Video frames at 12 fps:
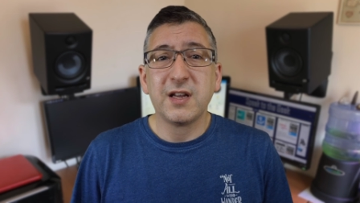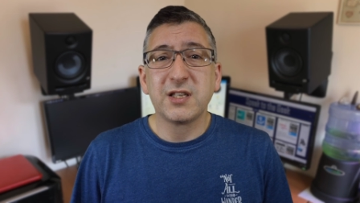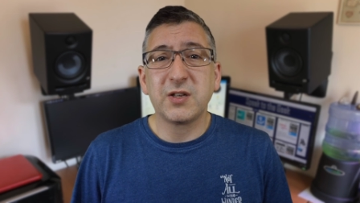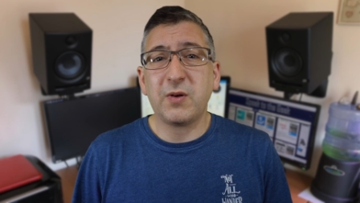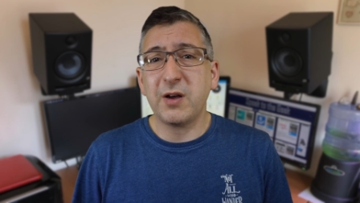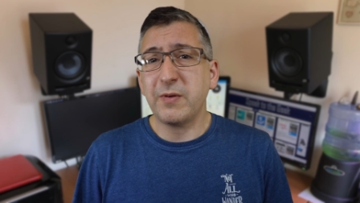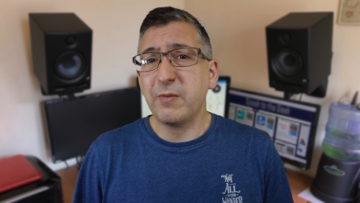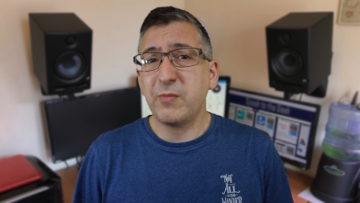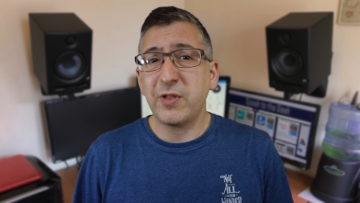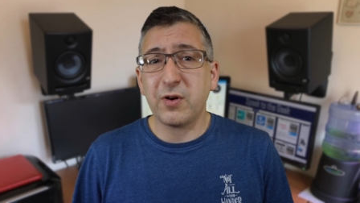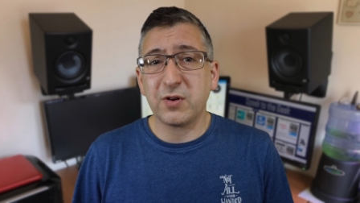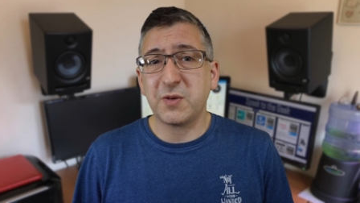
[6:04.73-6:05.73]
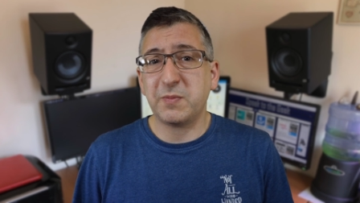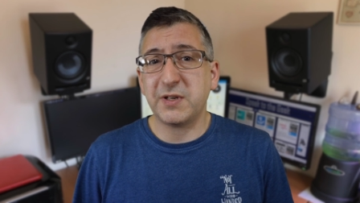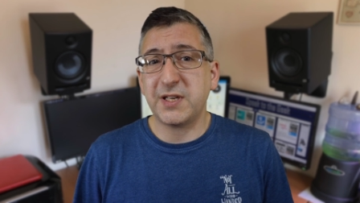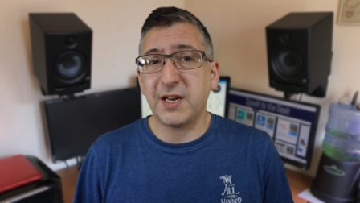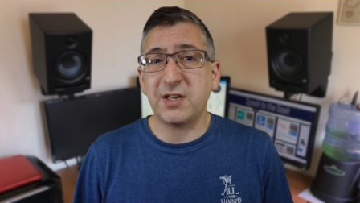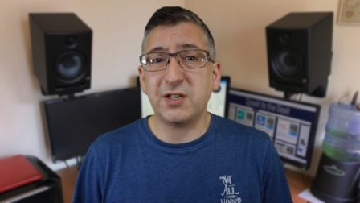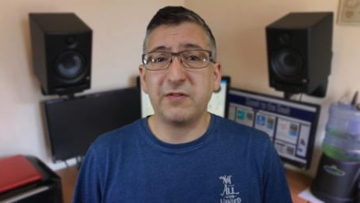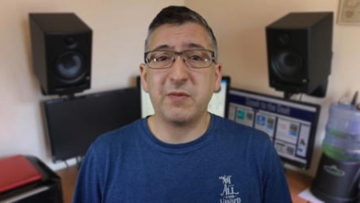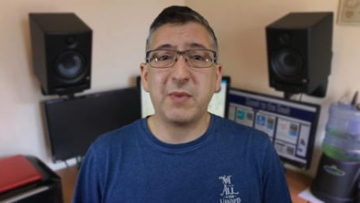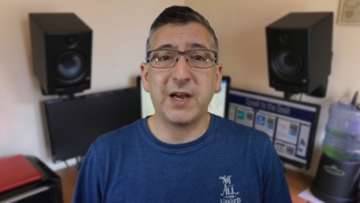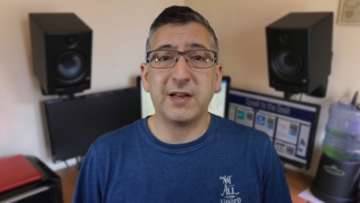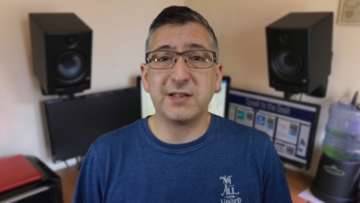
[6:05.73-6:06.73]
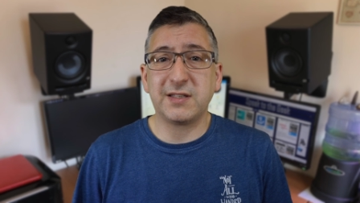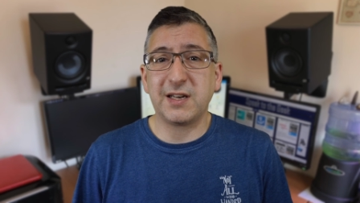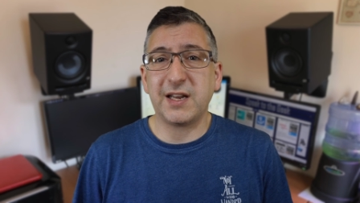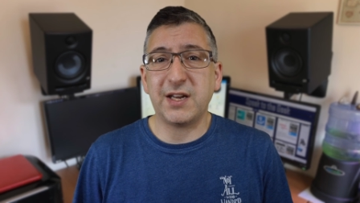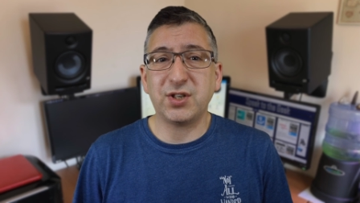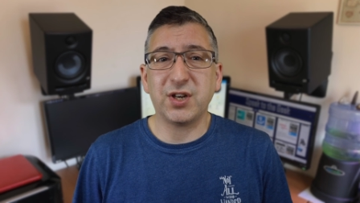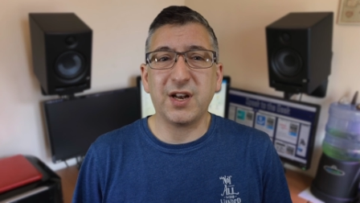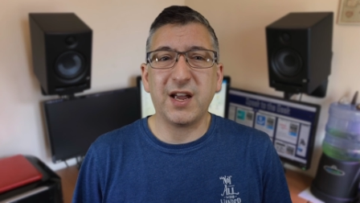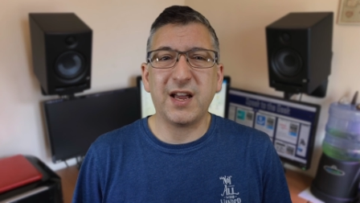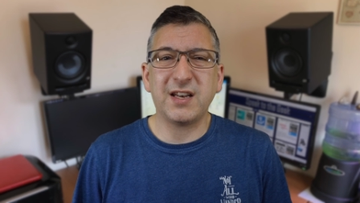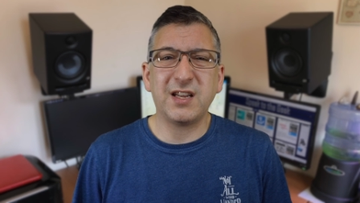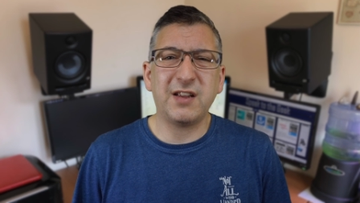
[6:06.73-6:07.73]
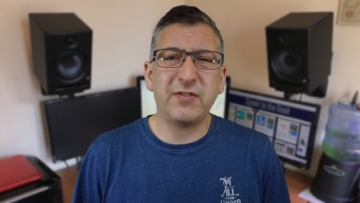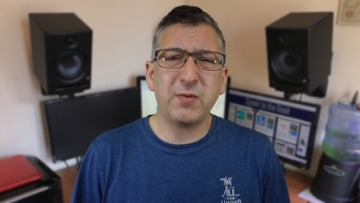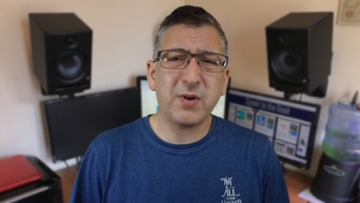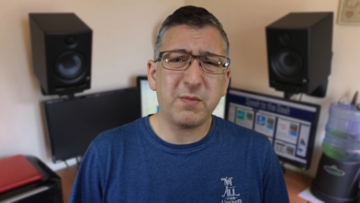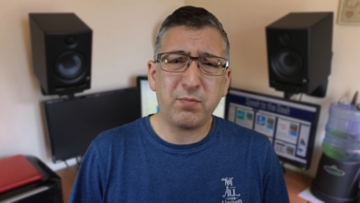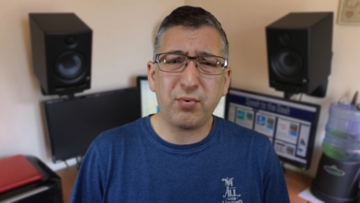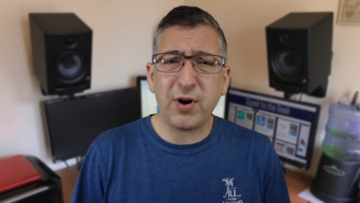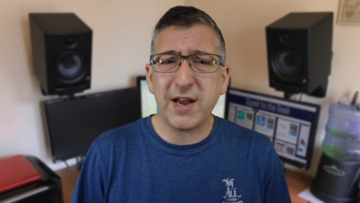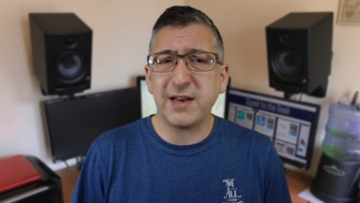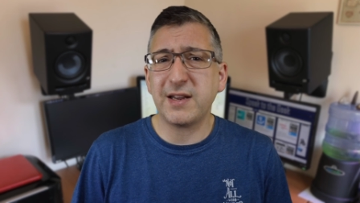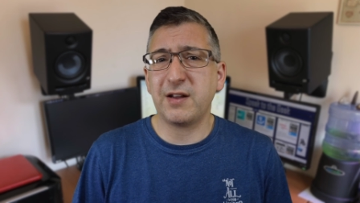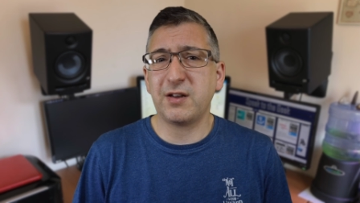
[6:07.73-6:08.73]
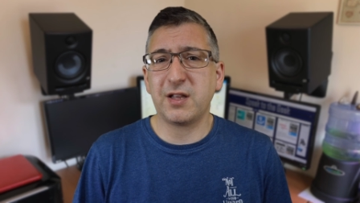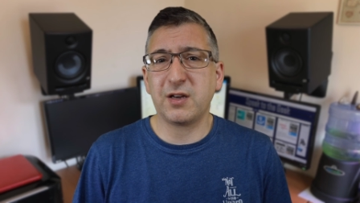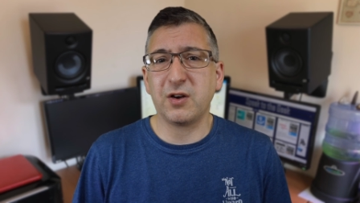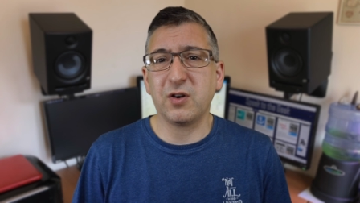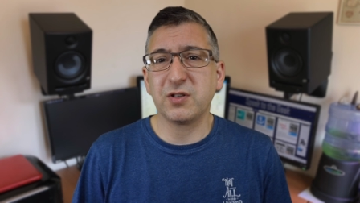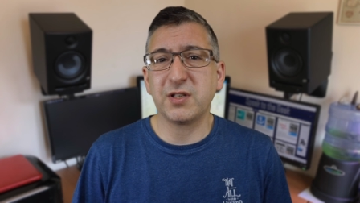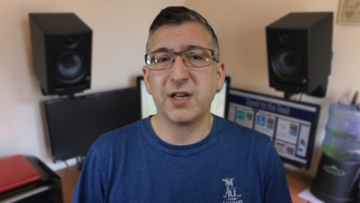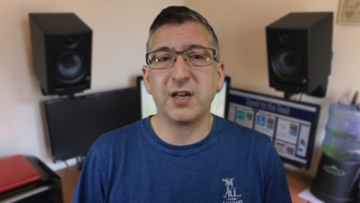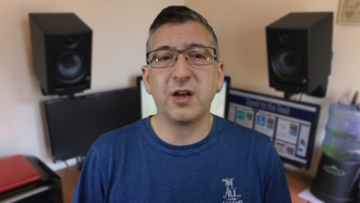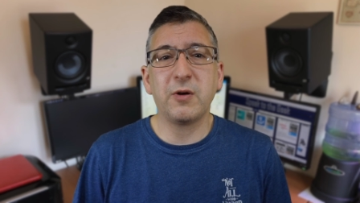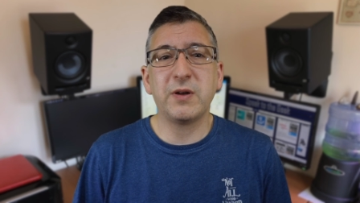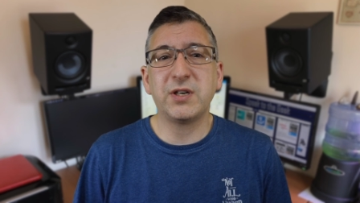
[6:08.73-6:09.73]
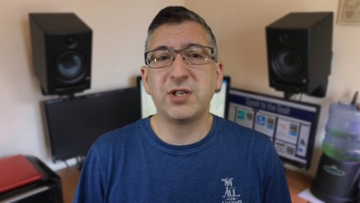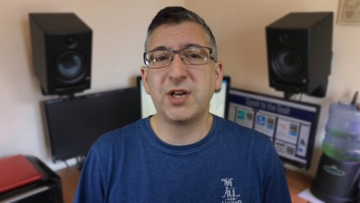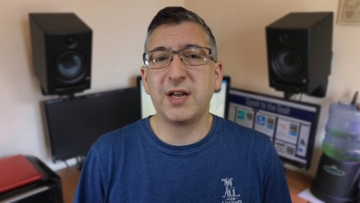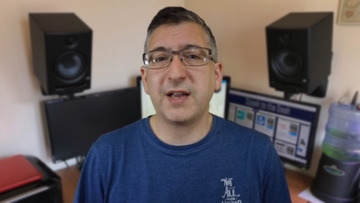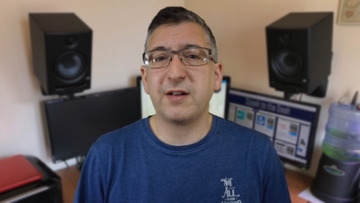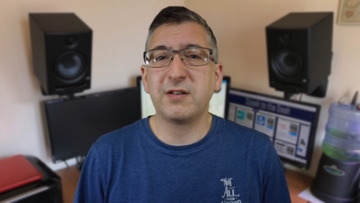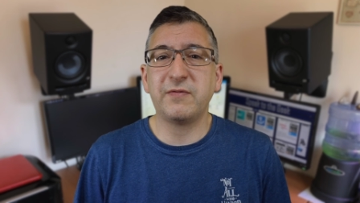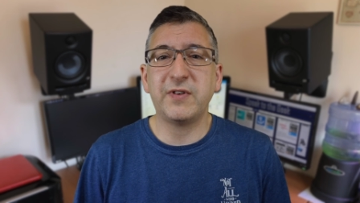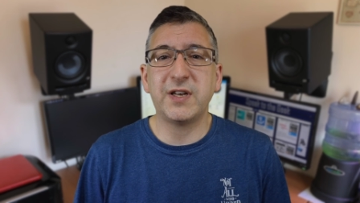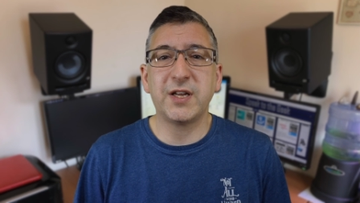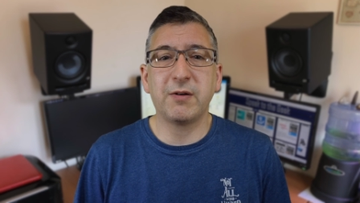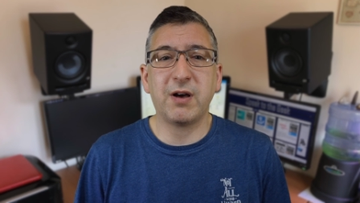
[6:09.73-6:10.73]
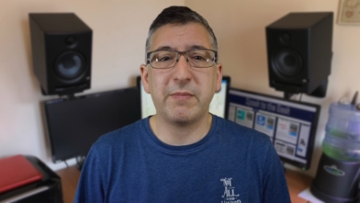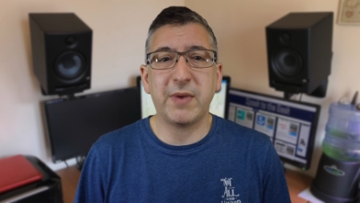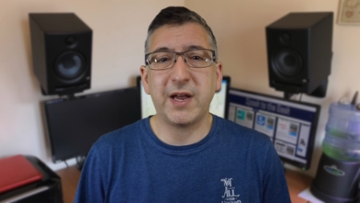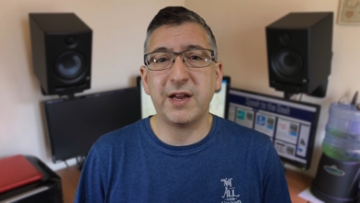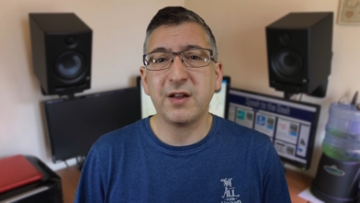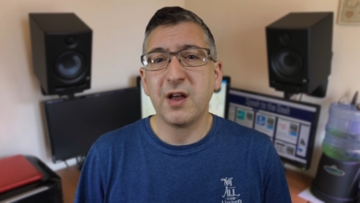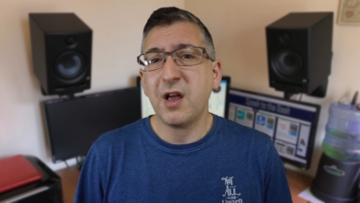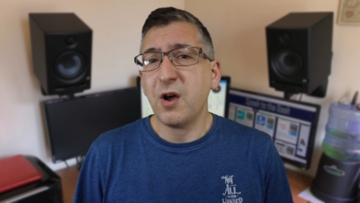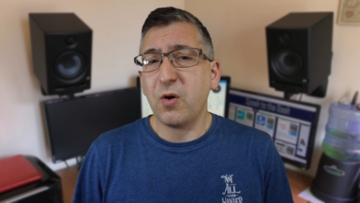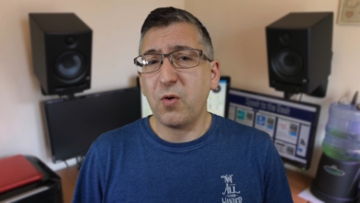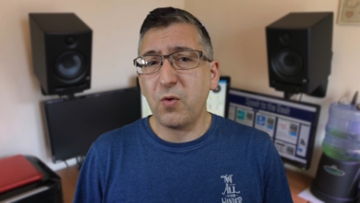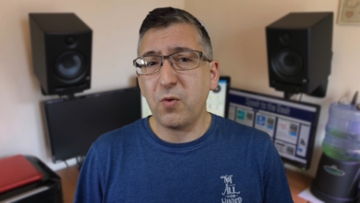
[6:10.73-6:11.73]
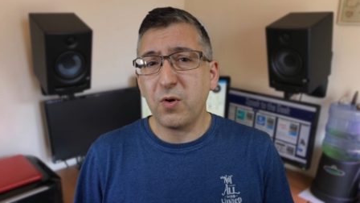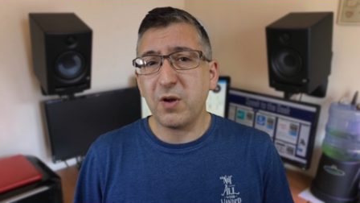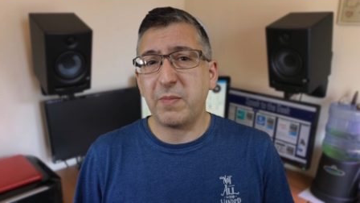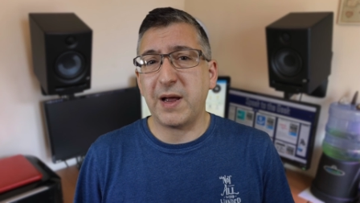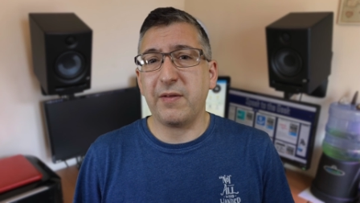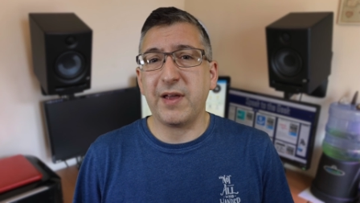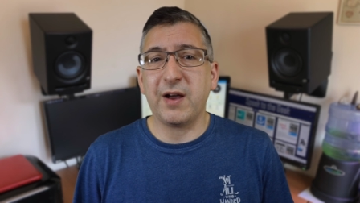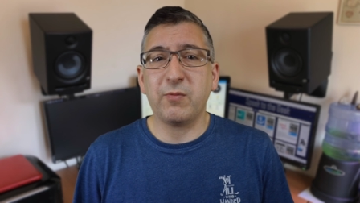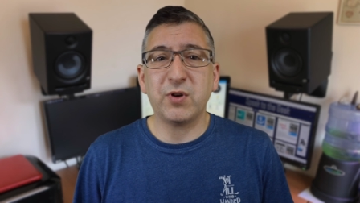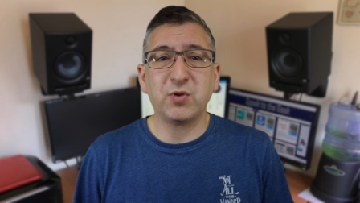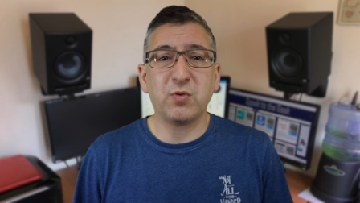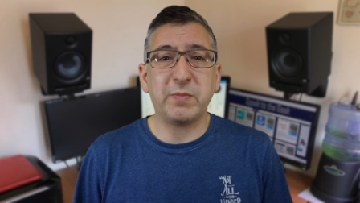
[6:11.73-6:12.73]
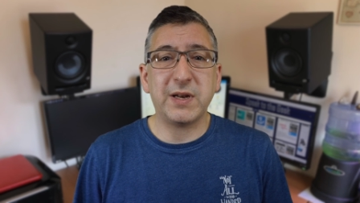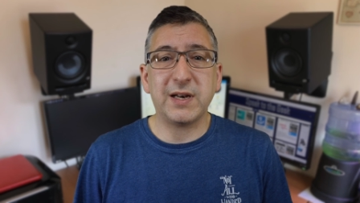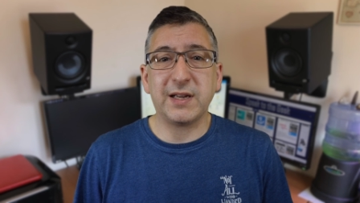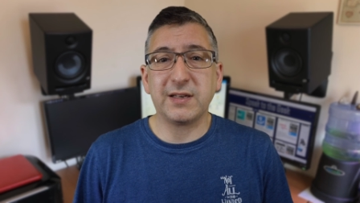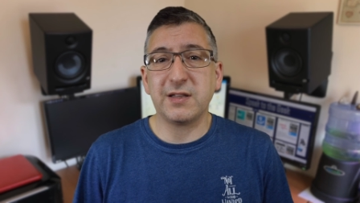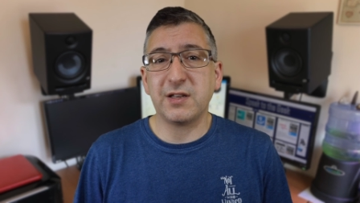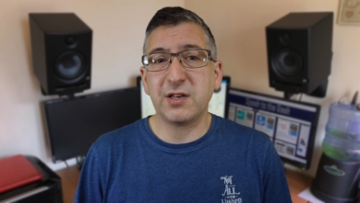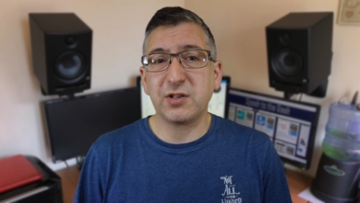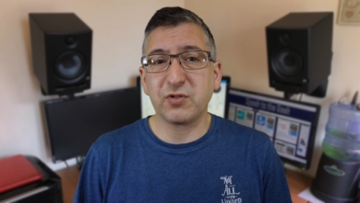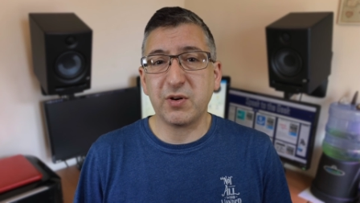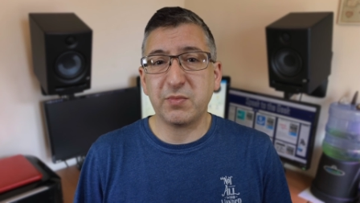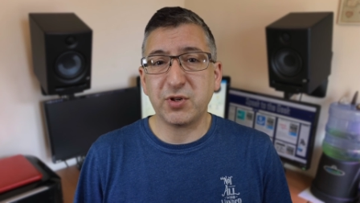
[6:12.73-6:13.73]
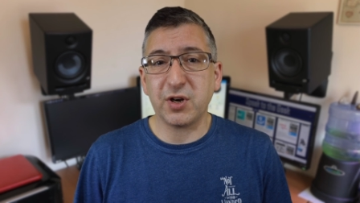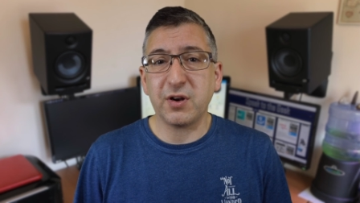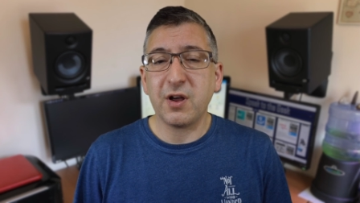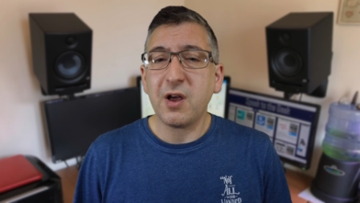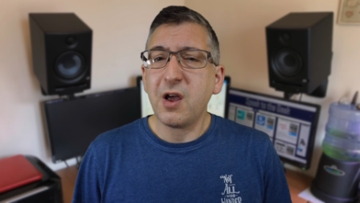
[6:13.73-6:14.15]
So I went with Octopus Energy for my installation, and if you want a breakdown of the costs, then go and check out a video I made all about that, which will be linked in the description.